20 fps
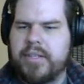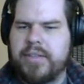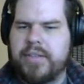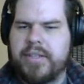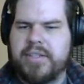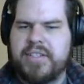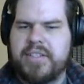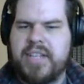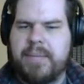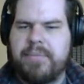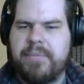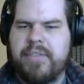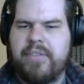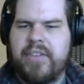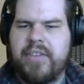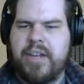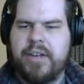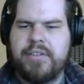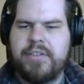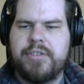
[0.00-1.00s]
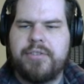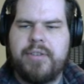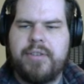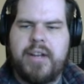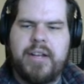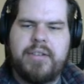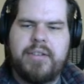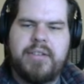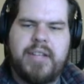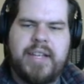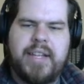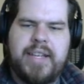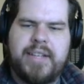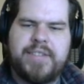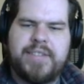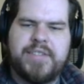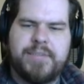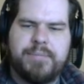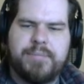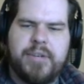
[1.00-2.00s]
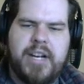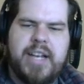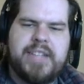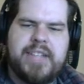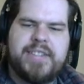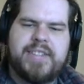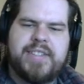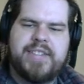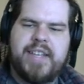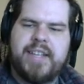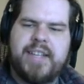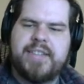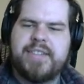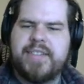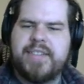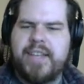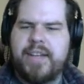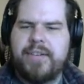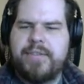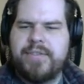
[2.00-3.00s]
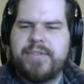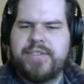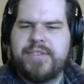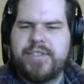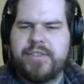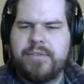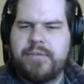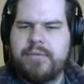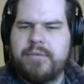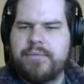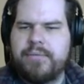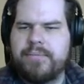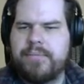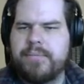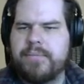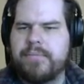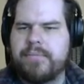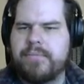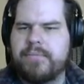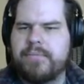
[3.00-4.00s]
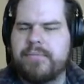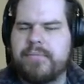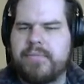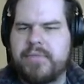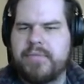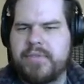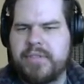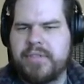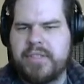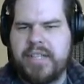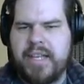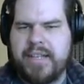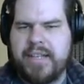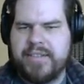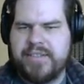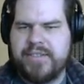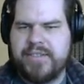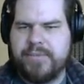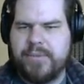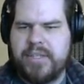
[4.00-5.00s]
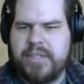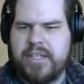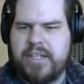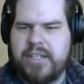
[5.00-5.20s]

The depth of the underground lake surprises and scares you. Yes, we